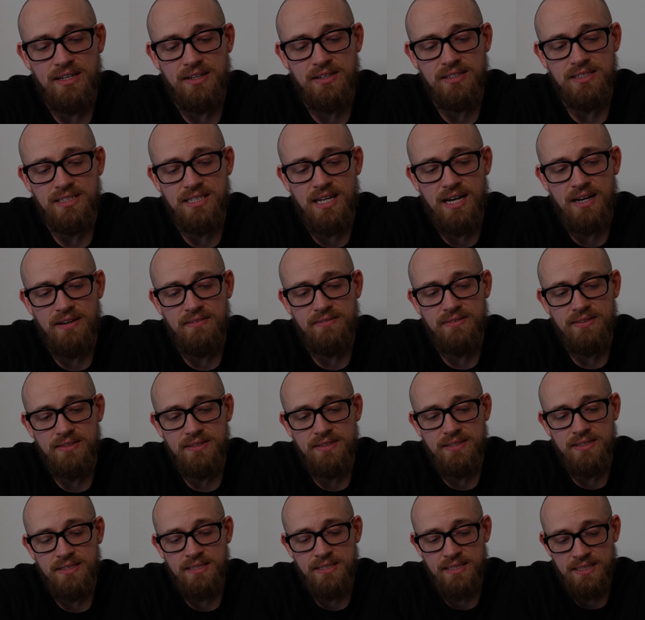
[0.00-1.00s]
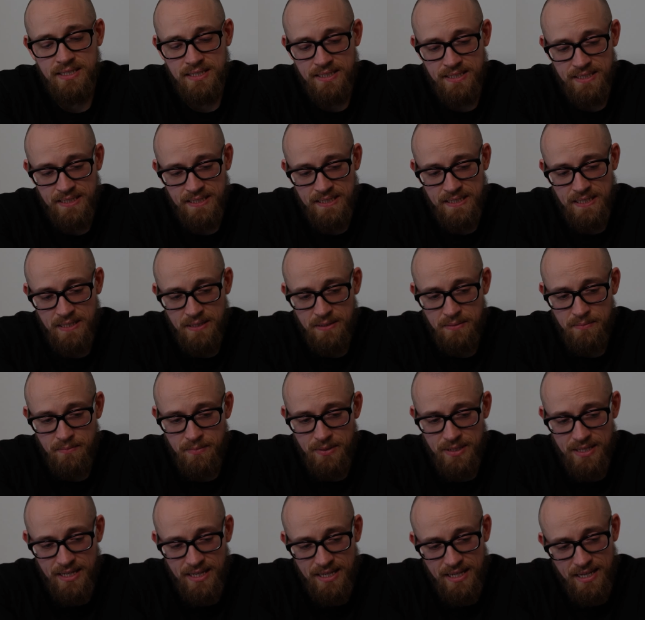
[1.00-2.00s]
nice to have.
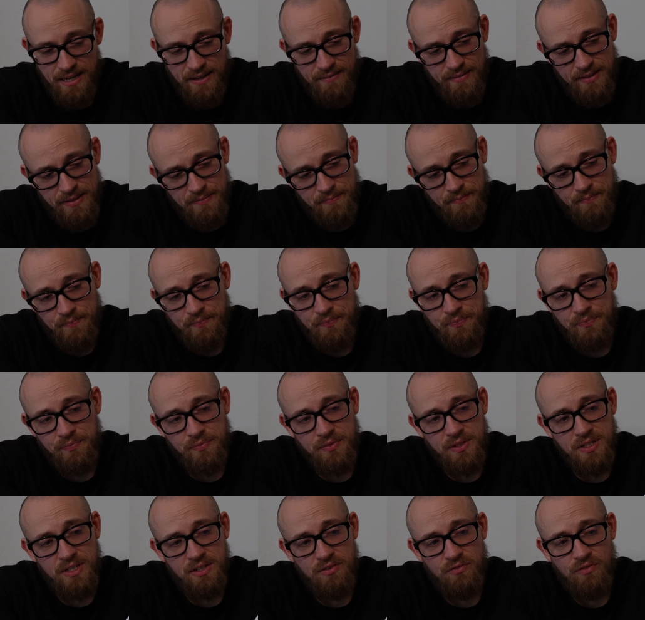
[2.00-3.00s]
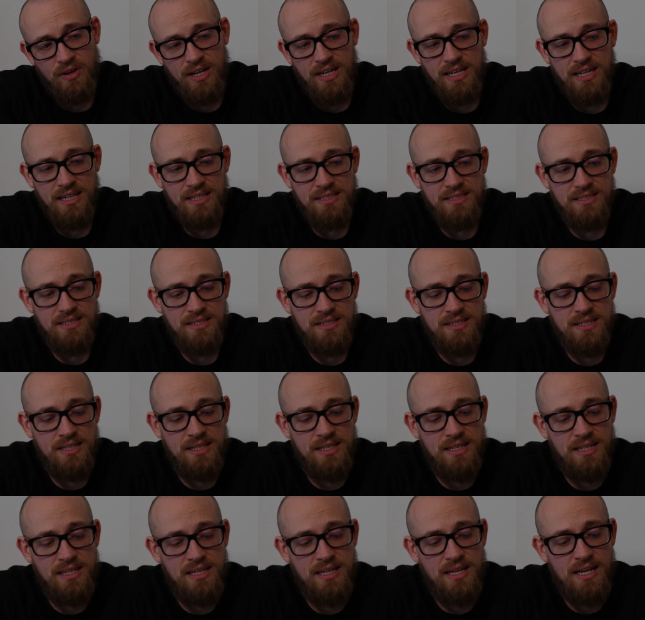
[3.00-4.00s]
But there you have it. Radlands.
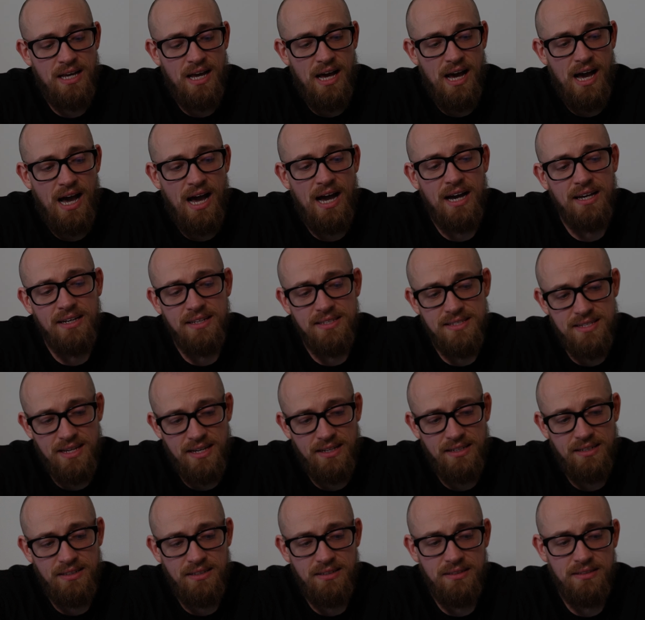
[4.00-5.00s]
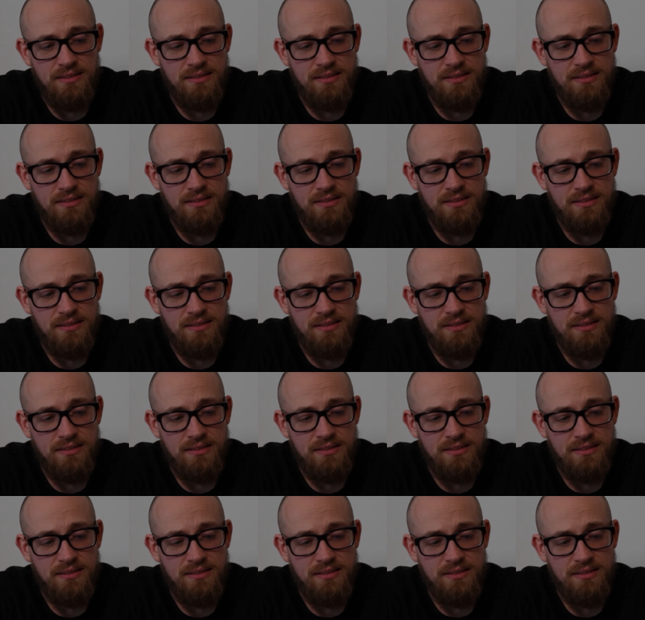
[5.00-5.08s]
Out of 10,